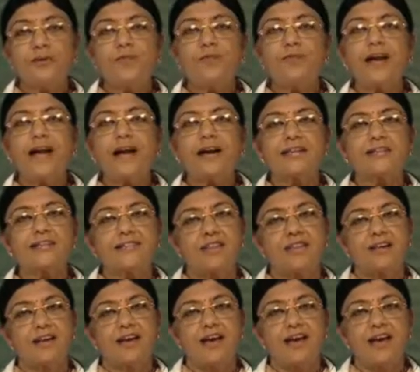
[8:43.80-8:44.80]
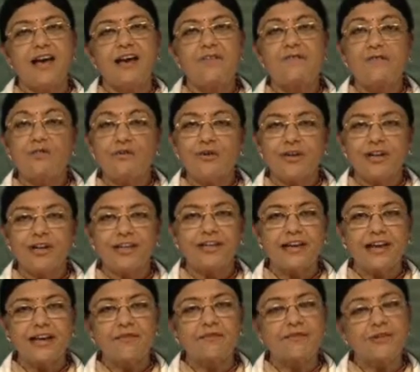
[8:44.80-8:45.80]
plants have got
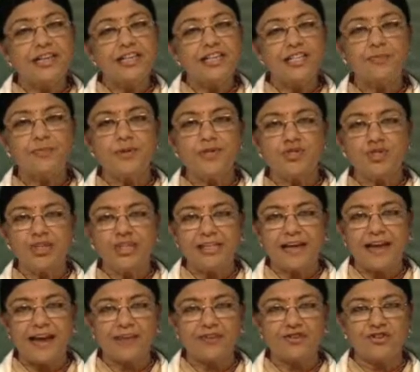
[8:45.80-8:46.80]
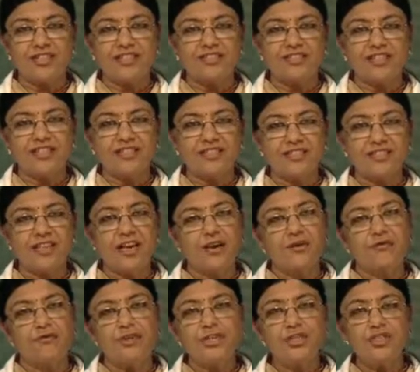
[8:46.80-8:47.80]
a very special characteristics
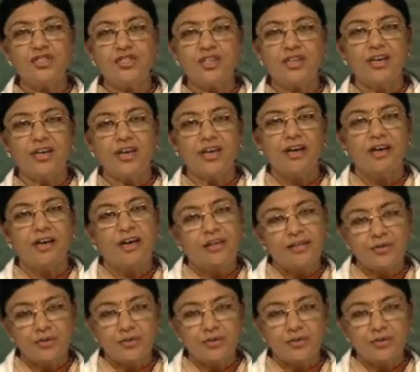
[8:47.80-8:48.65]
which you